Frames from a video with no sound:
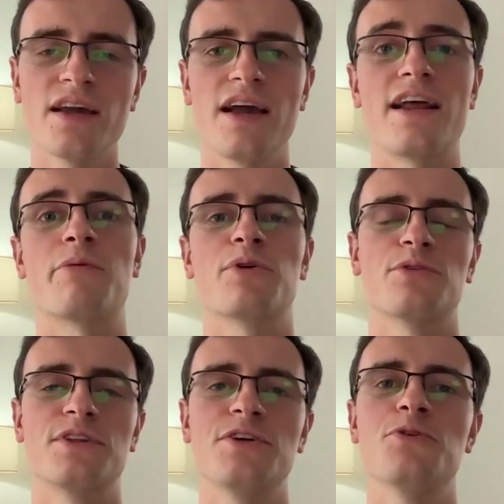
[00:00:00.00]
and I will
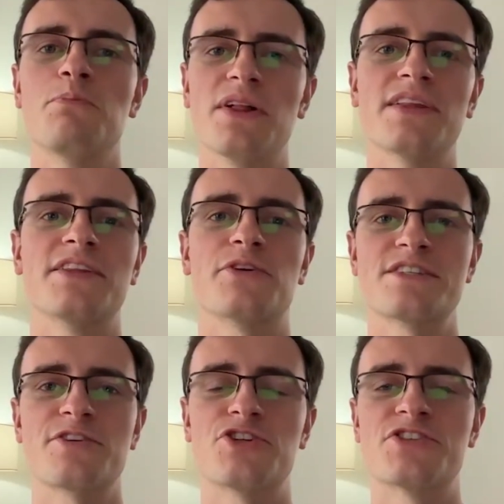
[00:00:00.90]
continue building the
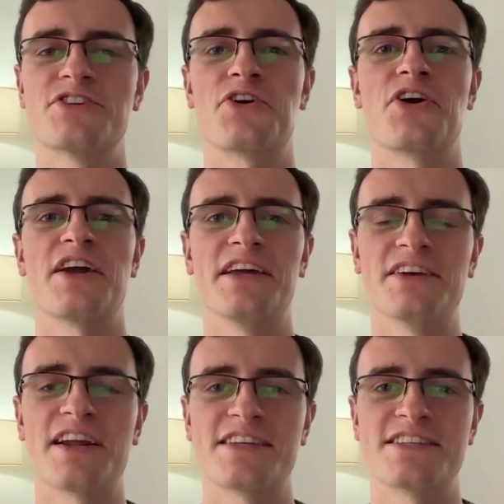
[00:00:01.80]
risk register in the
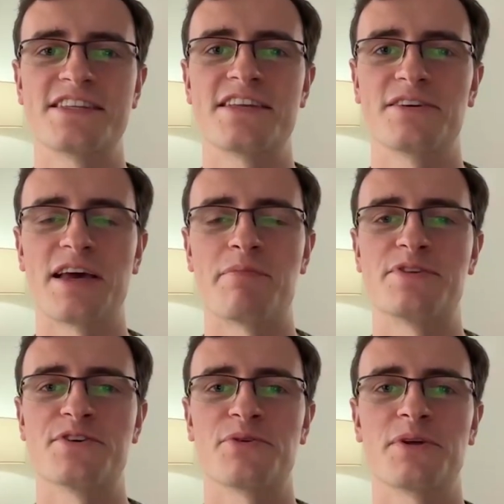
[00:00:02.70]
next
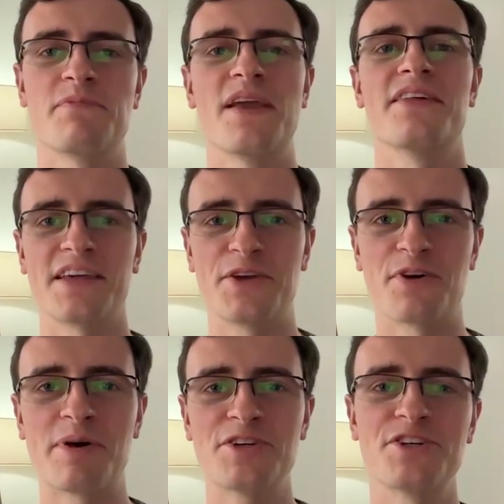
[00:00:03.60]
episode. Thank you very
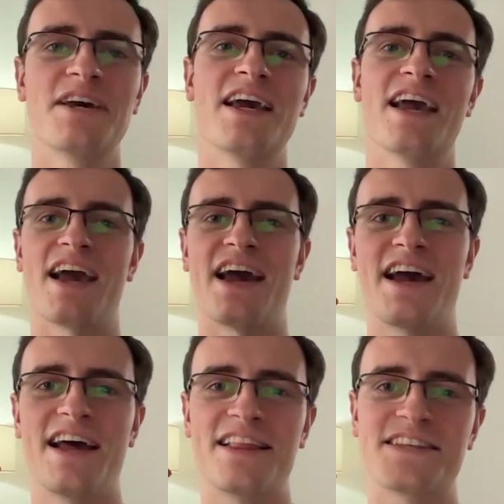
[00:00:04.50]
much,
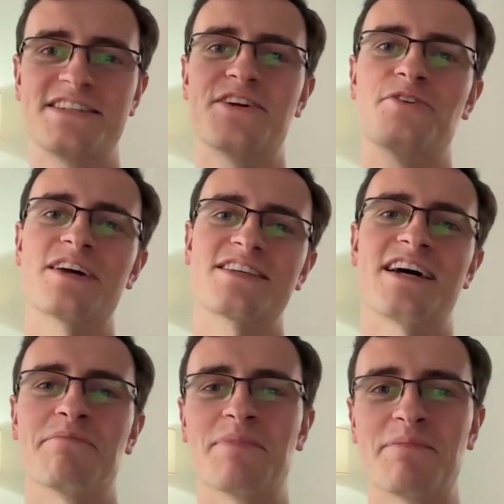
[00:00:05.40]
and see you next
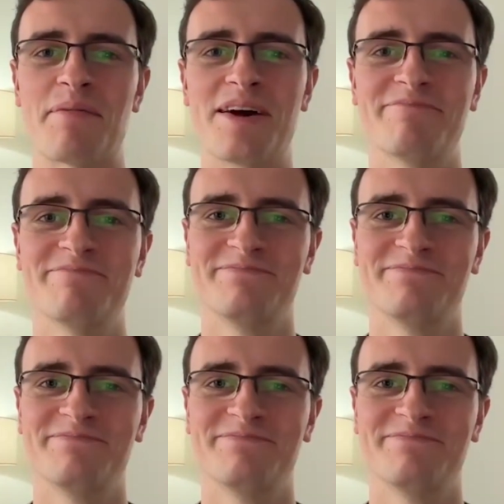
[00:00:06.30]
time. Bye-bye.